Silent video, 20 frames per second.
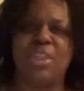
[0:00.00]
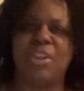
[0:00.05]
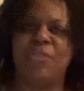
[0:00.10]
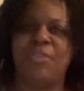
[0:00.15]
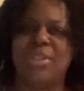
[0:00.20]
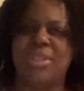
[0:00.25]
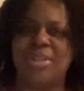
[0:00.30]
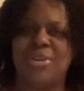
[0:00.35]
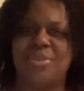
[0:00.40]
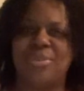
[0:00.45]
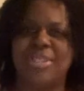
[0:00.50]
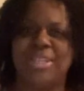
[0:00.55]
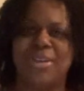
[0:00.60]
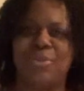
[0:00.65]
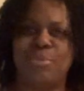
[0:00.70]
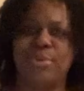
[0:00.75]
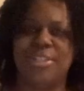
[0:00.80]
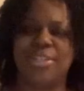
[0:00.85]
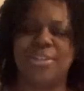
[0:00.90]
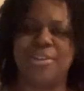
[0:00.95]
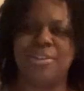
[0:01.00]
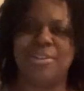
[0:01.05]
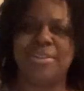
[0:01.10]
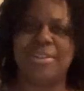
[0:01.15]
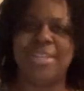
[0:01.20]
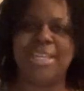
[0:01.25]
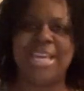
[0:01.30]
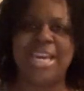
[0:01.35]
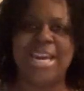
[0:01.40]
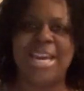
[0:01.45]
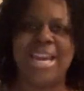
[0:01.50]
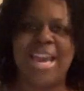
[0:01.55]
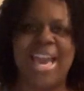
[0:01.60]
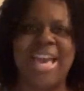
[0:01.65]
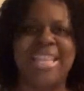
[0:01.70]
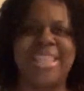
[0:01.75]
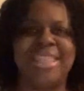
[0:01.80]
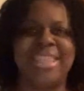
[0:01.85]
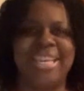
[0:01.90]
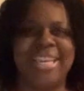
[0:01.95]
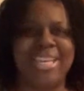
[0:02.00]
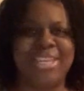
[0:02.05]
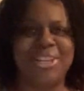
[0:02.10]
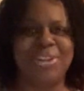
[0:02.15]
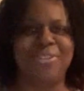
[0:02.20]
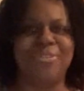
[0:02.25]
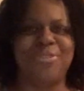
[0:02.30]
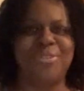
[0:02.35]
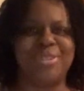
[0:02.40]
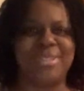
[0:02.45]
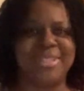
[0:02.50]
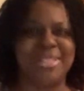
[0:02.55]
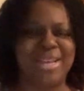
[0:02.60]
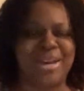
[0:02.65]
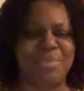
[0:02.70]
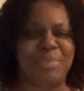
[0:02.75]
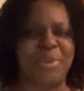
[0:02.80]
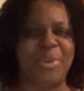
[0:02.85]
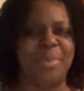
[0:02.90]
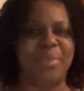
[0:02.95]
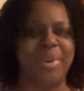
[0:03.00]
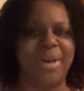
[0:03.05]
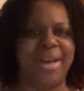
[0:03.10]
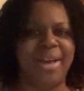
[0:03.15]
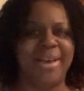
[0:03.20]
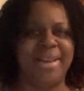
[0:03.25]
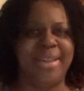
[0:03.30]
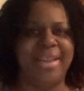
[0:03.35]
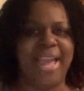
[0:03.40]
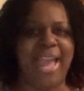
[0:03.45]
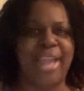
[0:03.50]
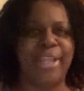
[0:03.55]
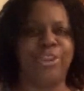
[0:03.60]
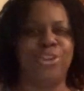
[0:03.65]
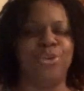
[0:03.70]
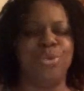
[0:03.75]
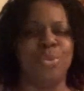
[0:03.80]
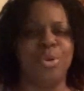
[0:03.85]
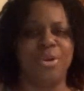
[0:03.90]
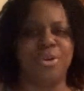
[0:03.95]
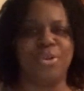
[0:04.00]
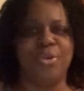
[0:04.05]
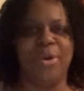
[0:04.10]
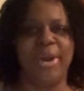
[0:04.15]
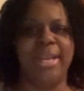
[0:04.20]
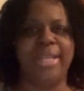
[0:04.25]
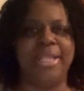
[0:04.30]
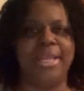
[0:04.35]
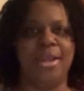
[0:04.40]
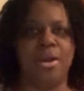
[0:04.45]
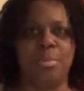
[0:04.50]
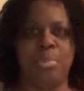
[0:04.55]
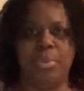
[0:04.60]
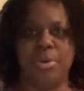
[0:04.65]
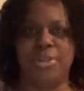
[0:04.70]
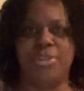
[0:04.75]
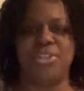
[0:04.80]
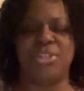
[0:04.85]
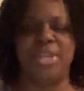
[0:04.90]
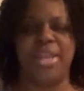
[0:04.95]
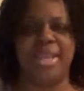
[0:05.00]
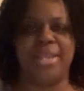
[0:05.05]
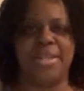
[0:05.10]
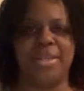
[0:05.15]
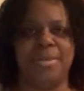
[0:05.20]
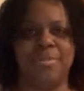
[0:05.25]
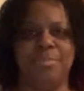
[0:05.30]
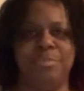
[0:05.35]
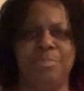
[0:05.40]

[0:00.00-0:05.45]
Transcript: For those that returning, thank you for stopping by and you are greatly appreciated.